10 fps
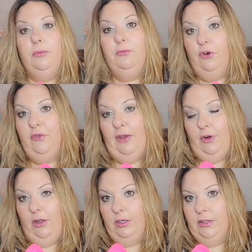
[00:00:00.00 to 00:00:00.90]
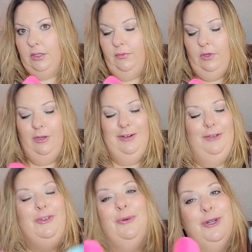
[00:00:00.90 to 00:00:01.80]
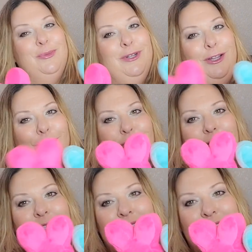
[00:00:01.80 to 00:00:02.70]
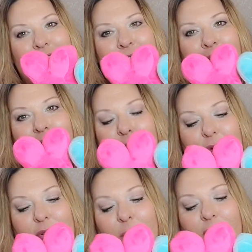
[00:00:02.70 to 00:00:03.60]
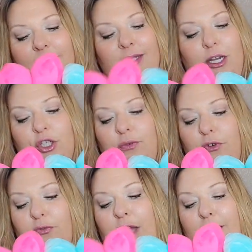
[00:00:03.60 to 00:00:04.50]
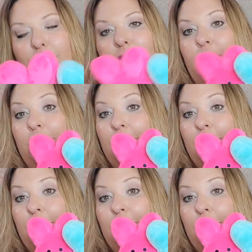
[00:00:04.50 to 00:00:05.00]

for $5 if you don't watch my Dollar Tree hauls. They were in the plus section for $5.